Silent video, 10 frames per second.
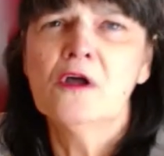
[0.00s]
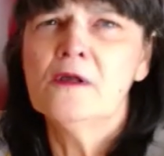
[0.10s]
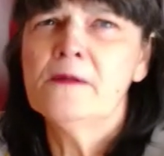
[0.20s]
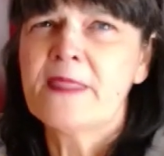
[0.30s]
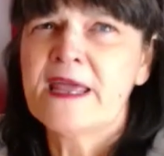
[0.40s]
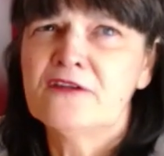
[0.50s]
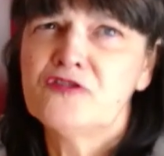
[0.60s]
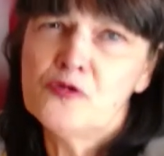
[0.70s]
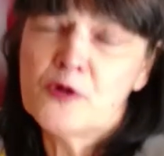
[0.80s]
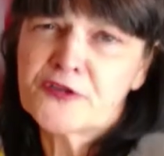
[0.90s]
and
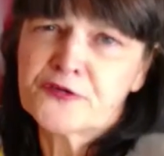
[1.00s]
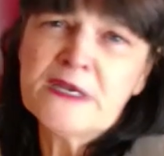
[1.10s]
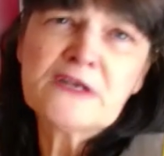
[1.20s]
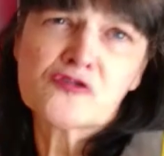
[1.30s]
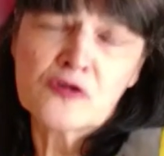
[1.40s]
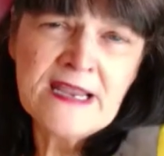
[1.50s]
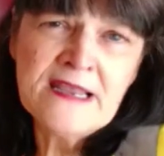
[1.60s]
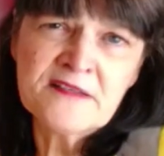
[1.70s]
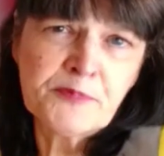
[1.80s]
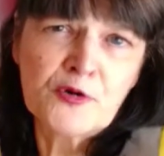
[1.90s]
2 or 3
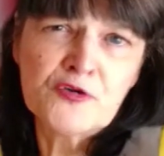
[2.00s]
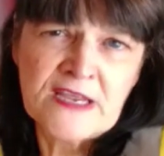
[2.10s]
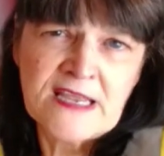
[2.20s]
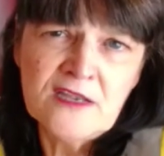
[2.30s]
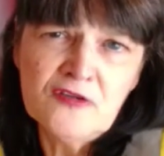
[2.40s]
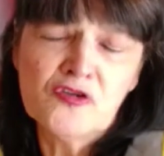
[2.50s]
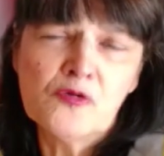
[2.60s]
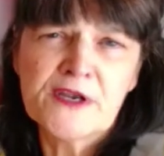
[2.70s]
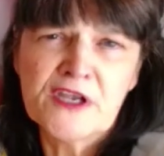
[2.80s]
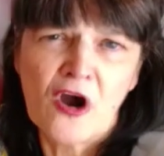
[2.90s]
trains per day, to
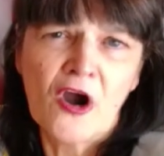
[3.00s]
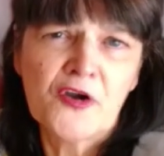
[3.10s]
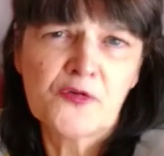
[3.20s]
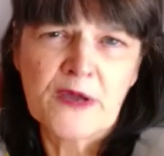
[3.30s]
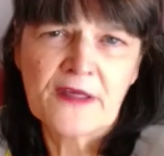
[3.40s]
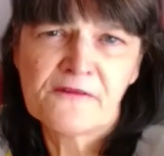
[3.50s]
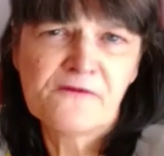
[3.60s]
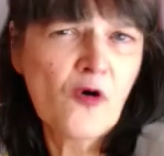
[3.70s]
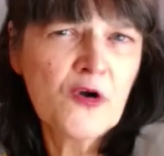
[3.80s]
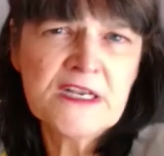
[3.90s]
a yard with
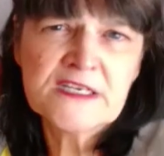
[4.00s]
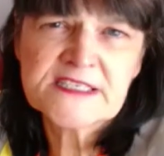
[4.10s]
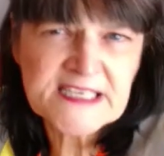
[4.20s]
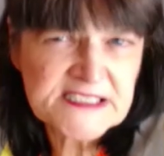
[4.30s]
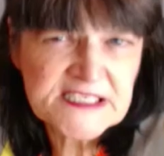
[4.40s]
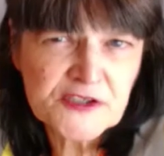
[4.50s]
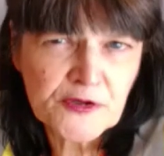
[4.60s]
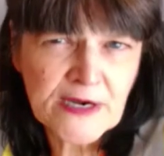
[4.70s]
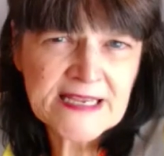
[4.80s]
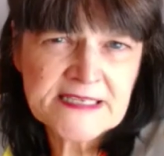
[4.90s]
40 to 60
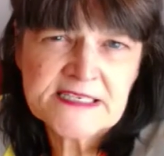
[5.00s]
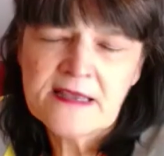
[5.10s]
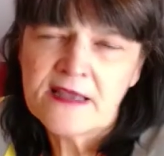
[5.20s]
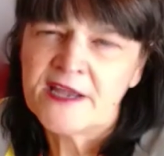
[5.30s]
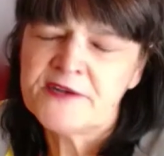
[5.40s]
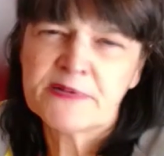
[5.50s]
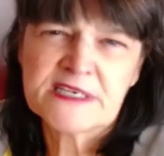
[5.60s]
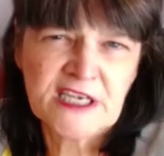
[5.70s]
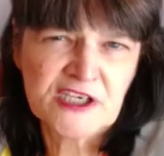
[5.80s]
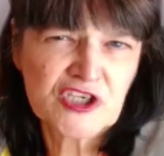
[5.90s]
trains and
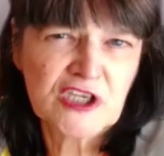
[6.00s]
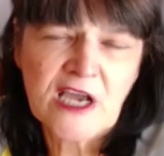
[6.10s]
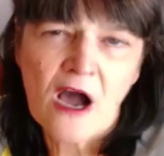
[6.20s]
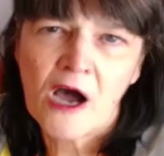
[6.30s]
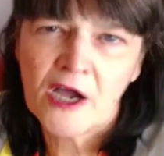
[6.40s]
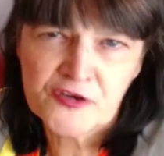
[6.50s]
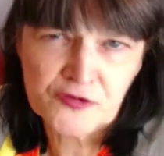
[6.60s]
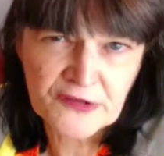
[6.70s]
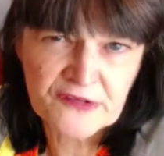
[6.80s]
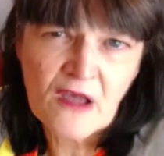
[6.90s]
potentially
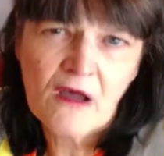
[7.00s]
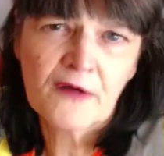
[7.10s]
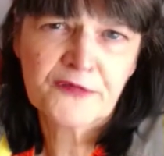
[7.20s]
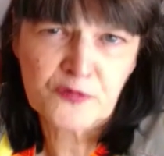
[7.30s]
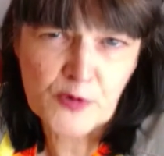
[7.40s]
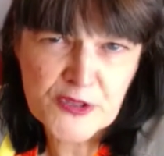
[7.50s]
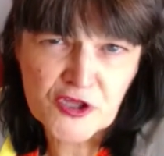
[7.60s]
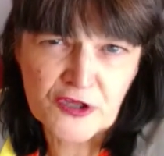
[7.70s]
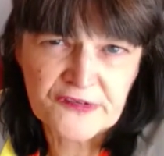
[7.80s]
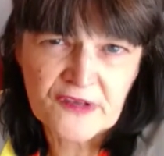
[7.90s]
hundreds of
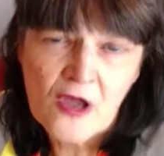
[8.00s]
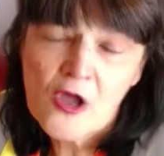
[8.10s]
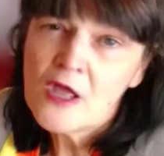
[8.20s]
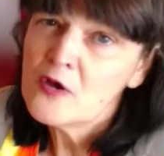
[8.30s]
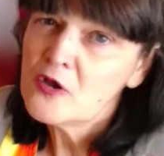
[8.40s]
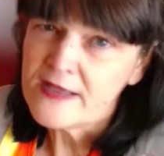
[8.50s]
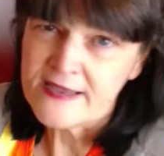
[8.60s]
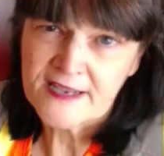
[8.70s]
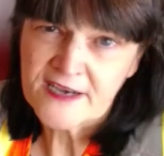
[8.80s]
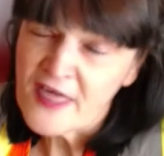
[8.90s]
switches.
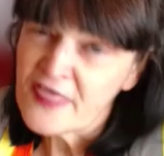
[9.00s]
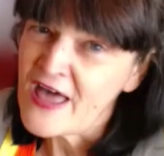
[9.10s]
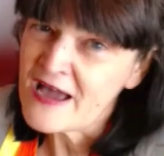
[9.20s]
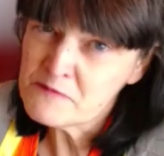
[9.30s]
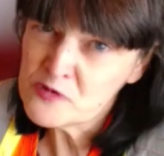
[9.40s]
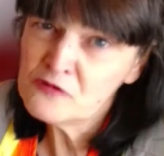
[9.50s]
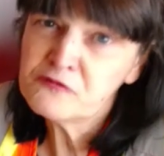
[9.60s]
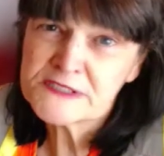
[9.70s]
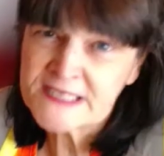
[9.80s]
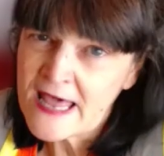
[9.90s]
And that move
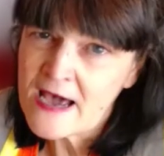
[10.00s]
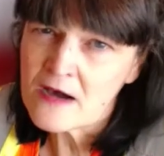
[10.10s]
was allowed